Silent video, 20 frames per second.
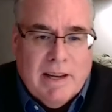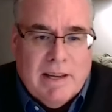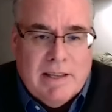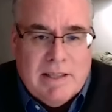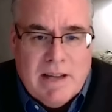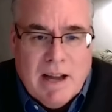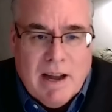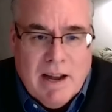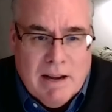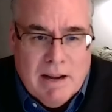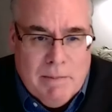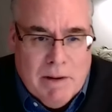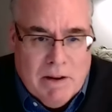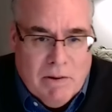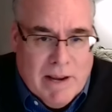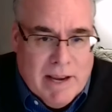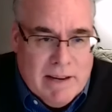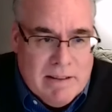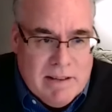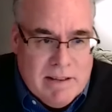and time, you know,
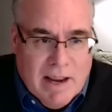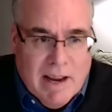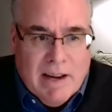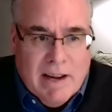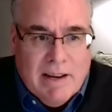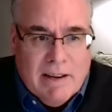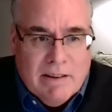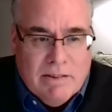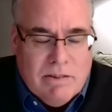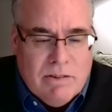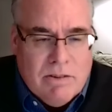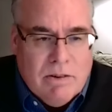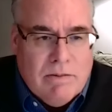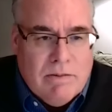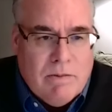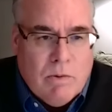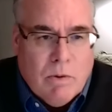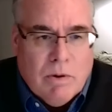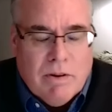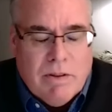anxiety and so
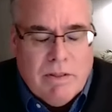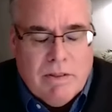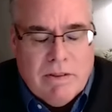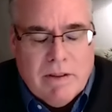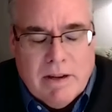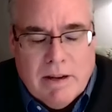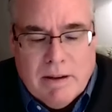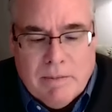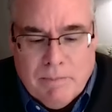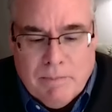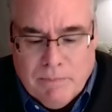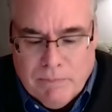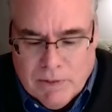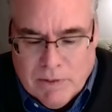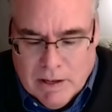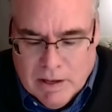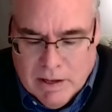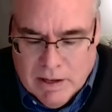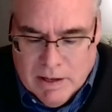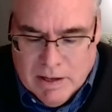forth, um,
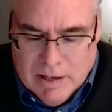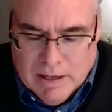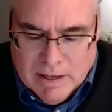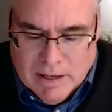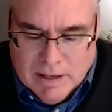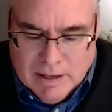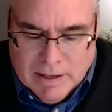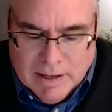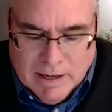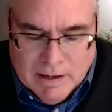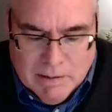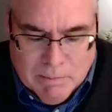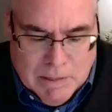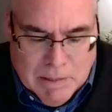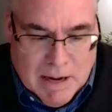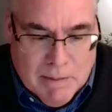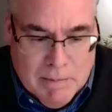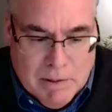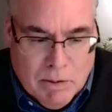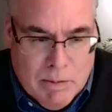uh, and
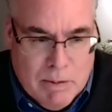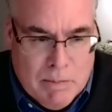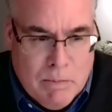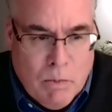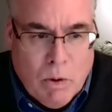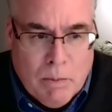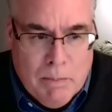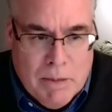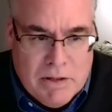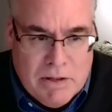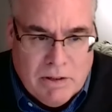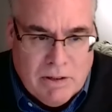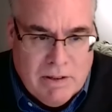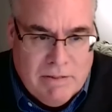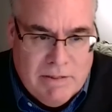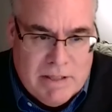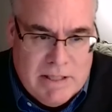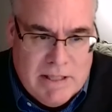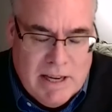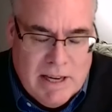becoming a little bit more mentally
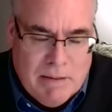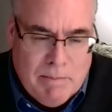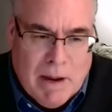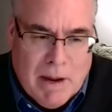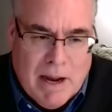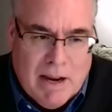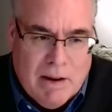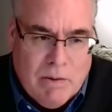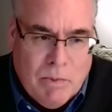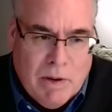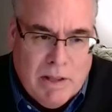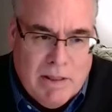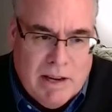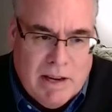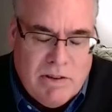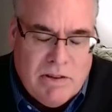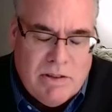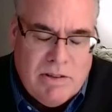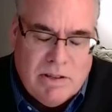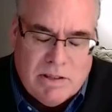fatigued by it when they
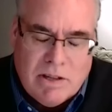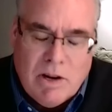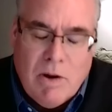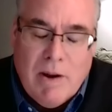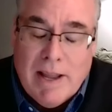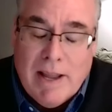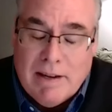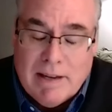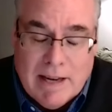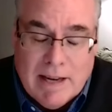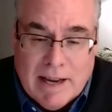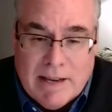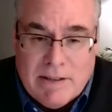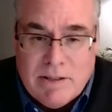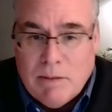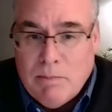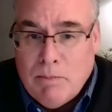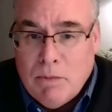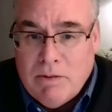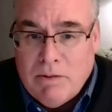should just go ahead and
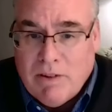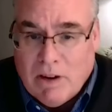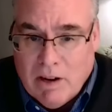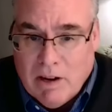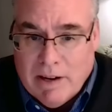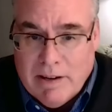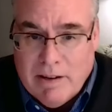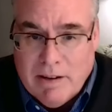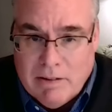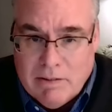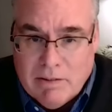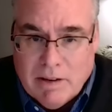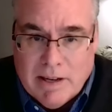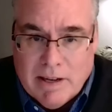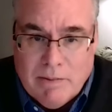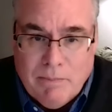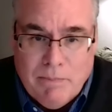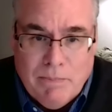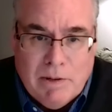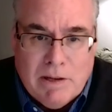guess and move on.
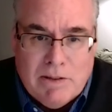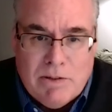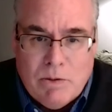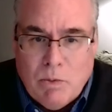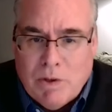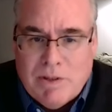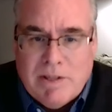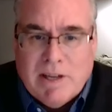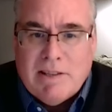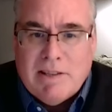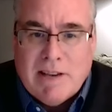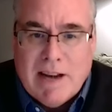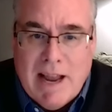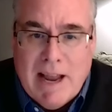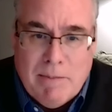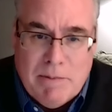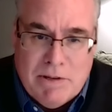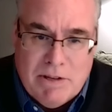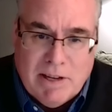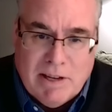Right? Because the worst thing that's going to
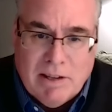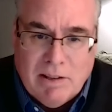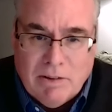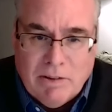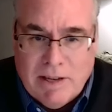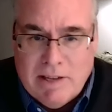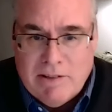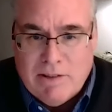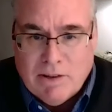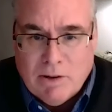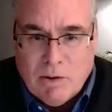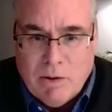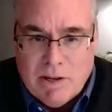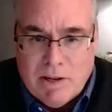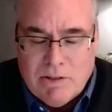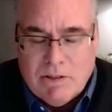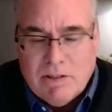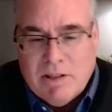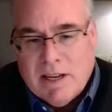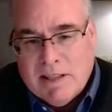happen is you get a little easier
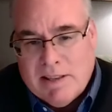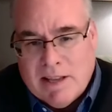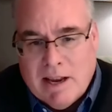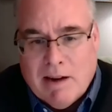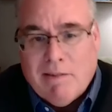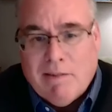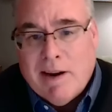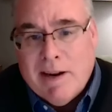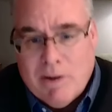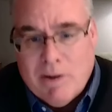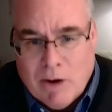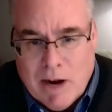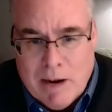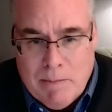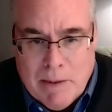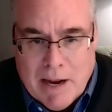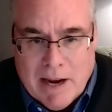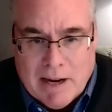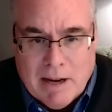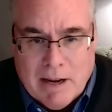question, get that right, you're
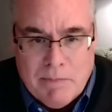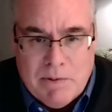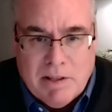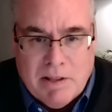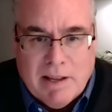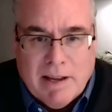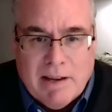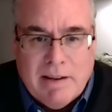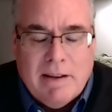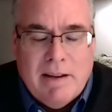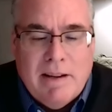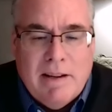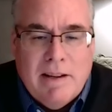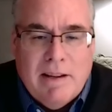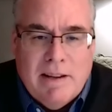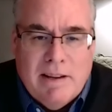right back up to that